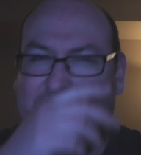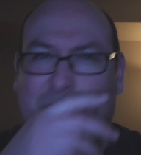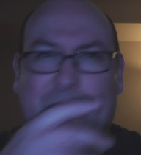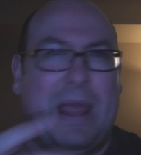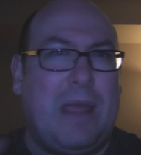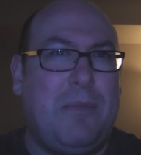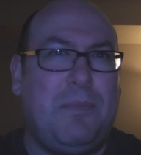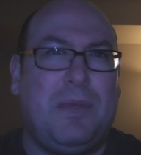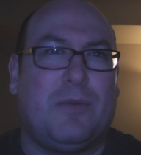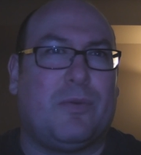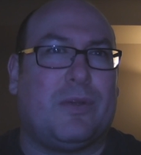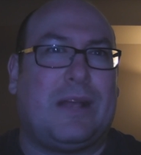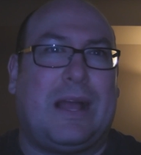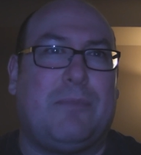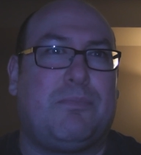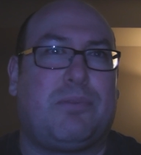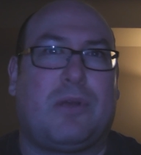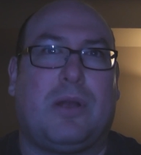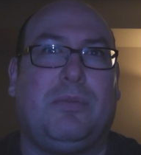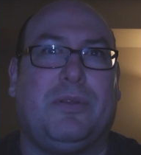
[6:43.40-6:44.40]
who maybe
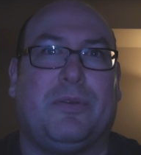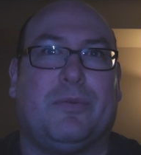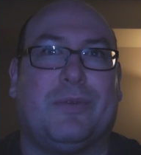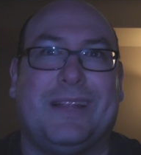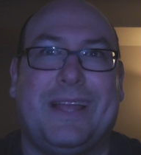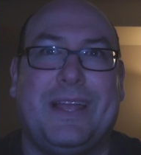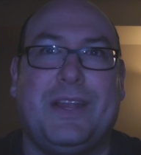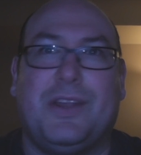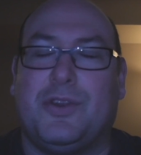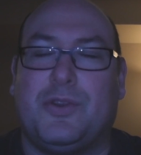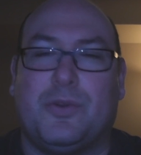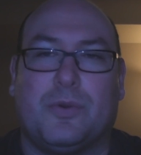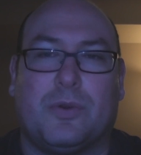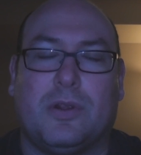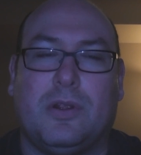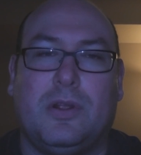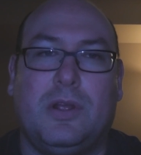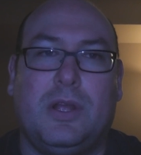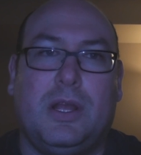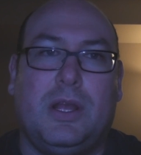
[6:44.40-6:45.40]
I'm probably related to
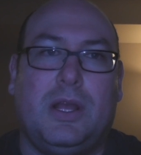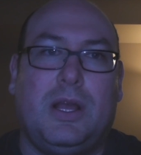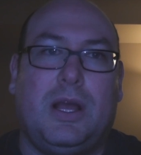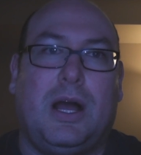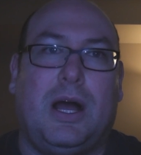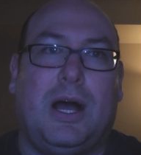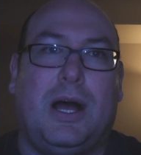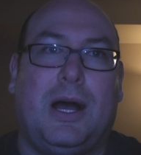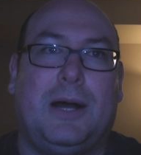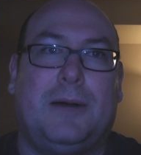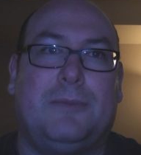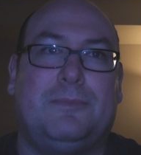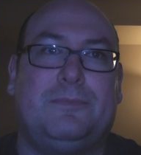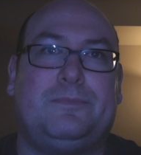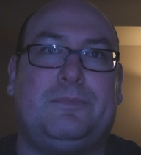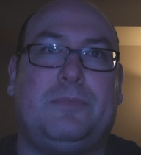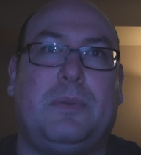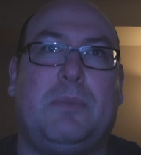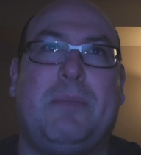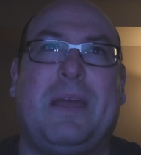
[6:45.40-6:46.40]
her.
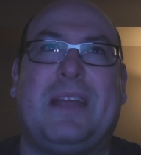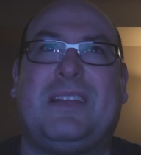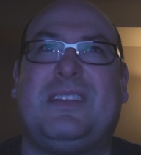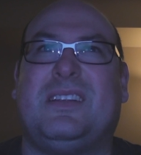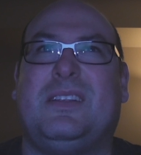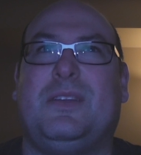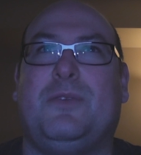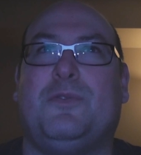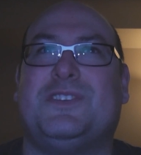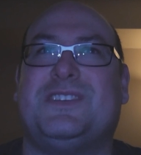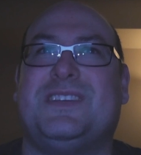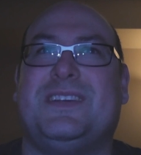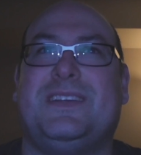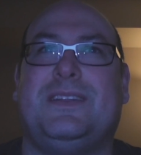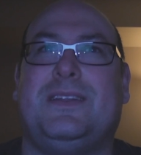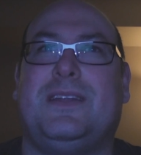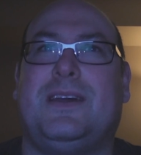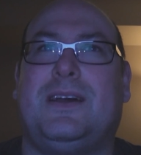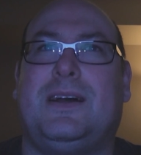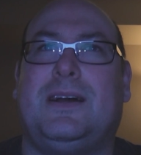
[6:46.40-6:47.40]
Um, but Meg Tilly was
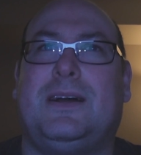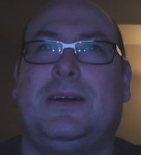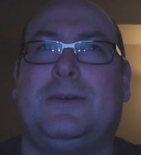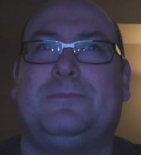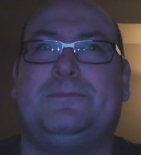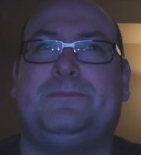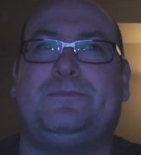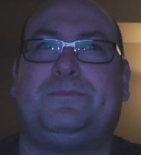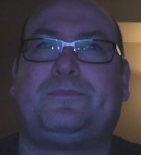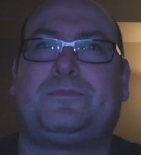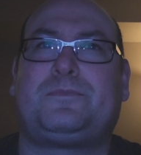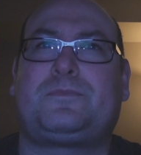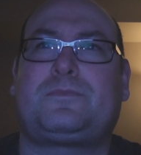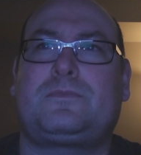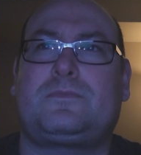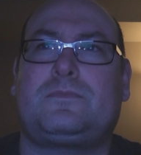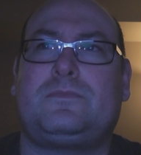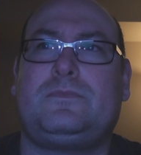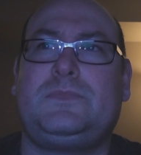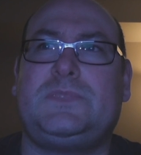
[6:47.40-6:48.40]
in um,
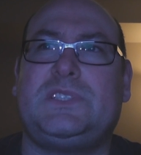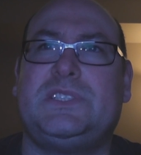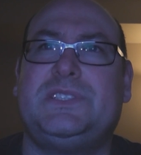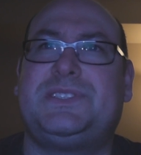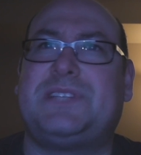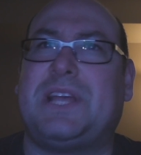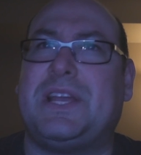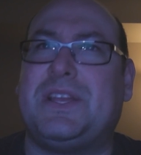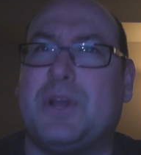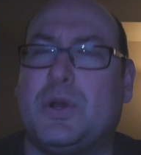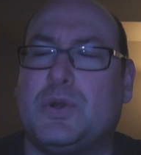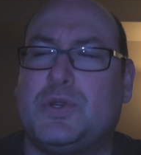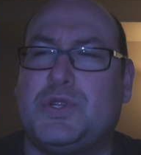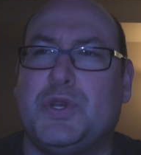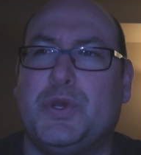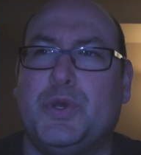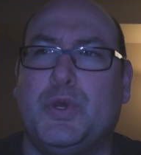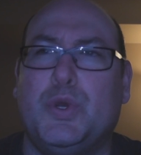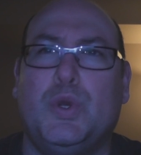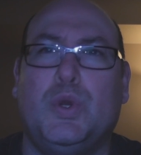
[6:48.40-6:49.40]
Psycho
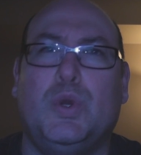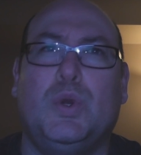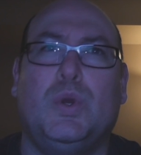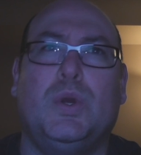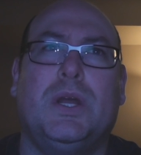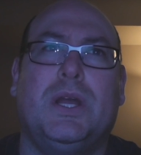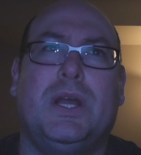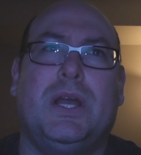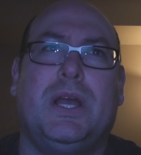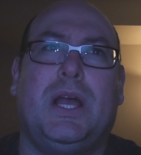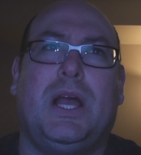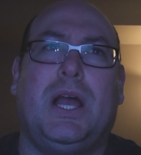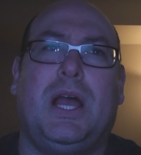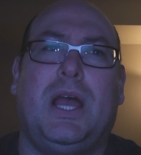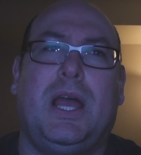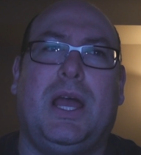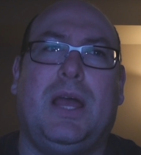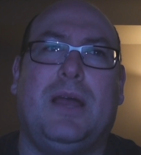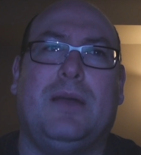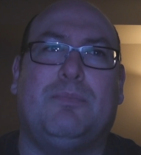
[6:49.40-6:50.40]
2,
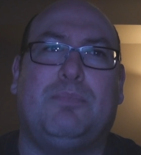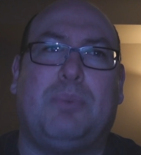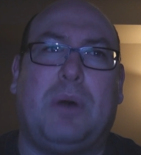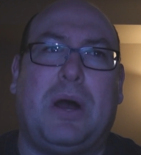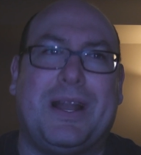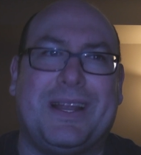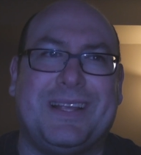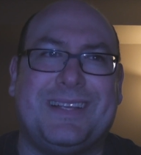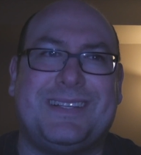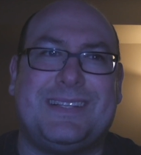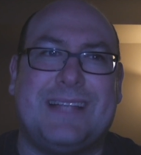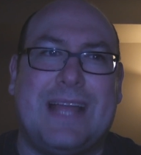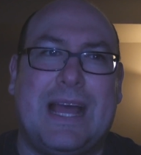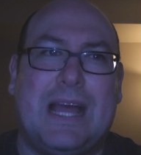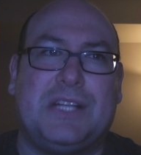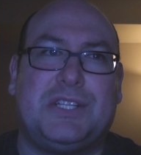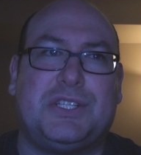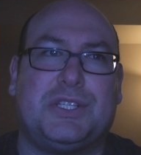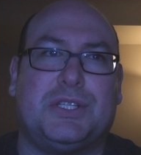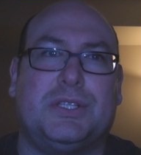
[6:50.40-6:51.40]
uh, Body
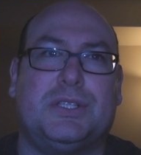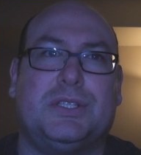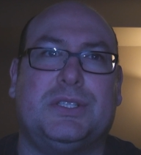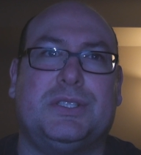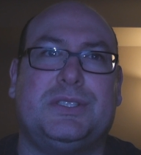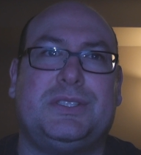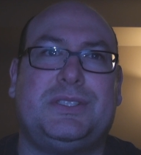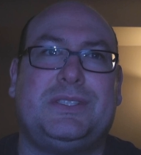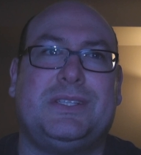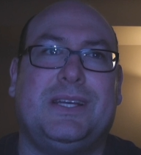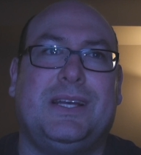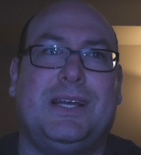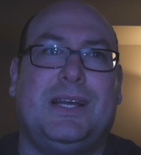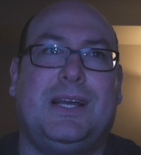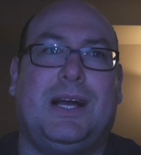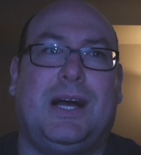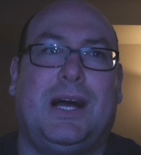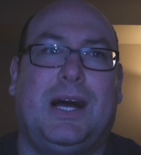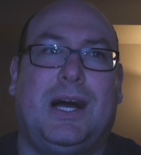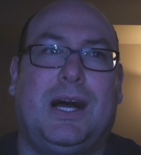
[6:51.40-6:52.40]
Snatchers,
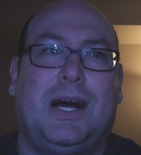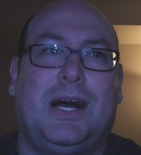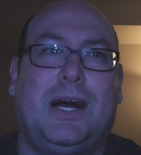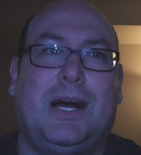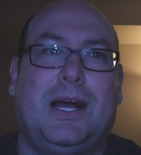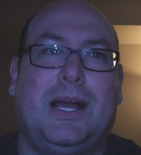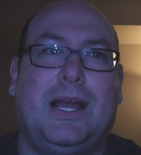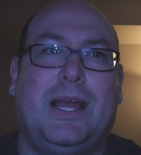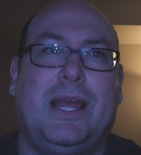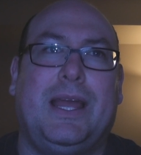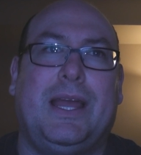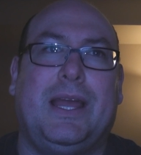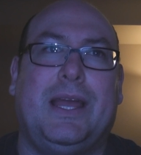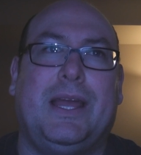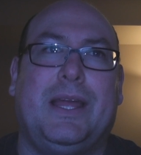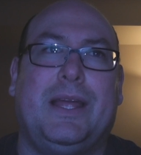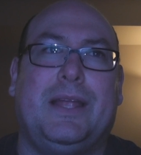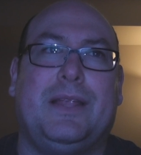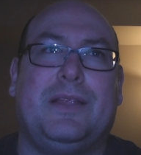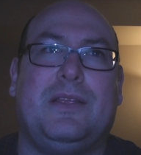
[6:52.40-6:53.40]
uh,
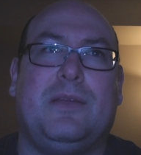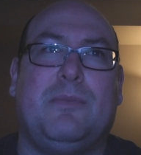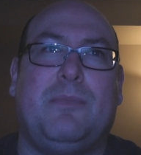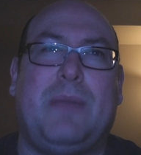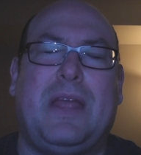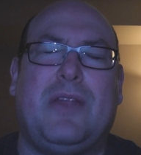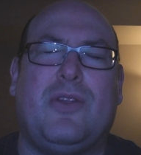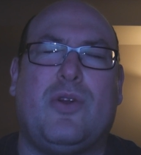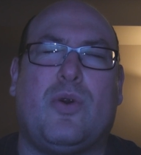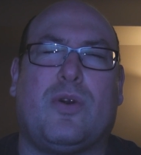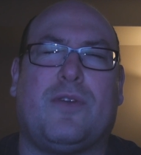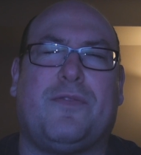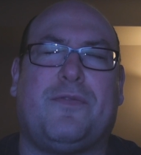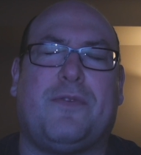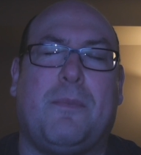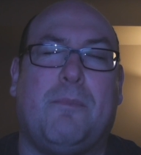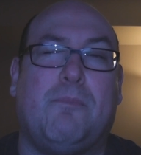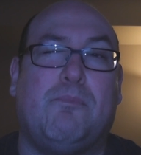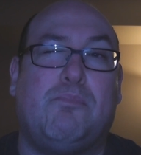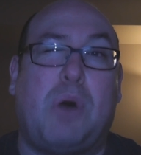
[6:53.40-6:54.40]
and you may know her
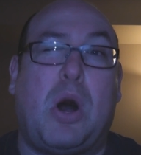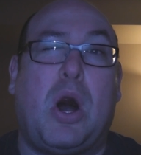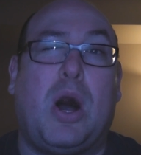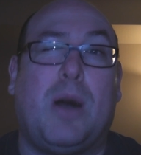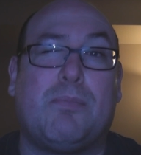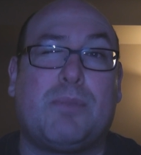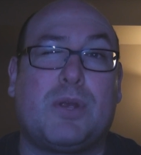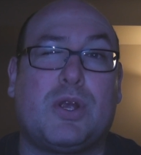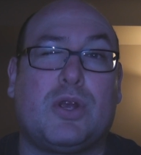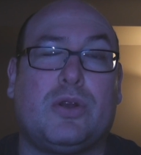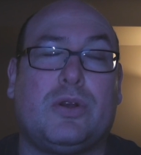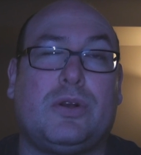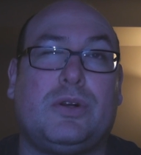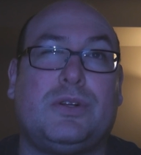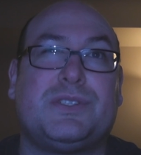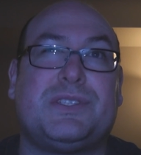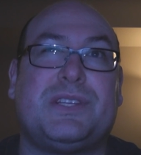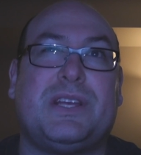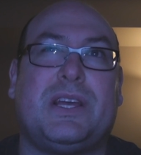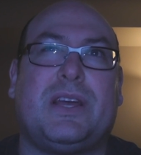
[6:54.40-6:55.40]
from Bomb
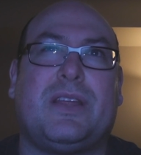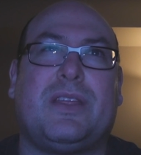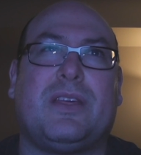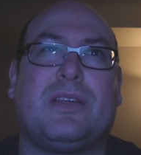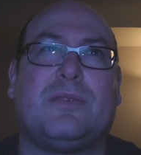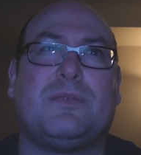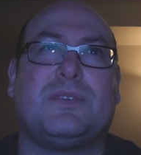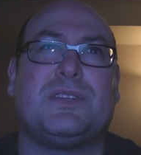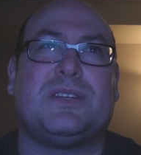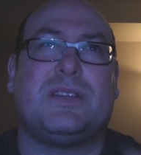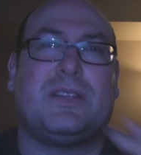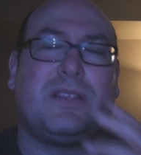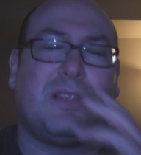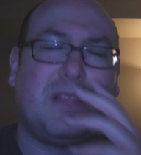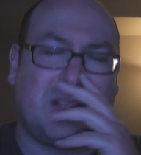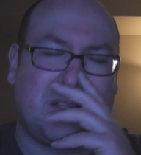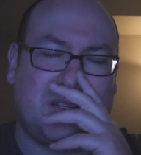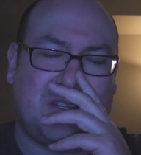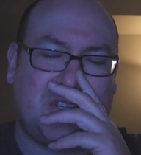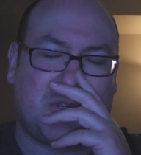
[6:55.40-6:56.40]
Girls. I think that was
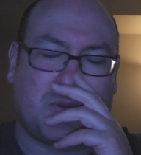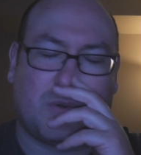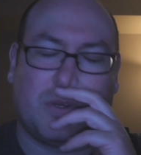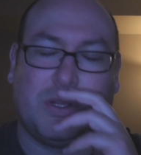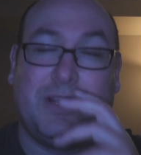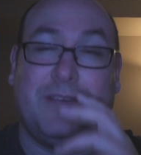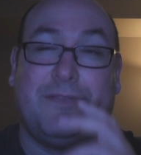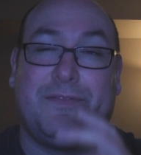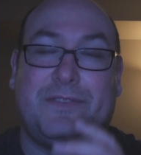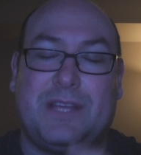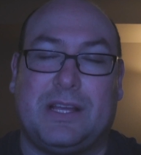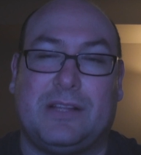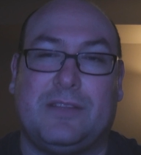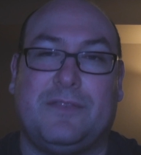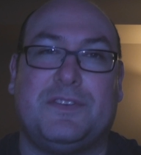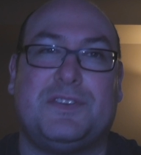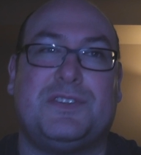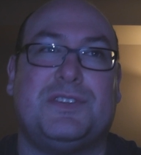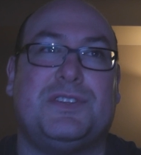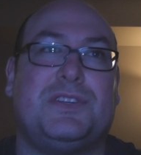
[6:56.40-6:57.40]
a short-lived
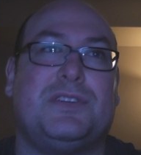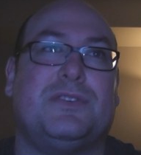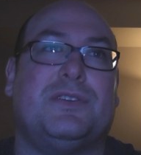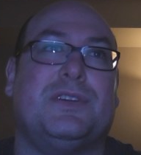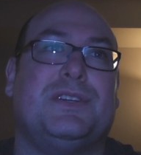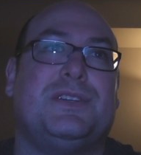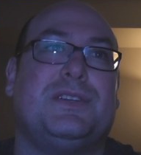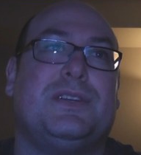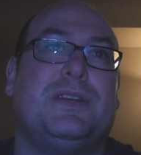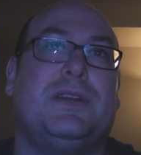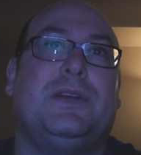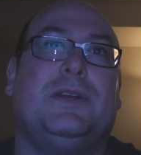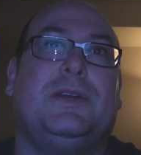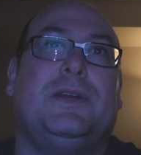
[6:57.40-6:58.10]
television series.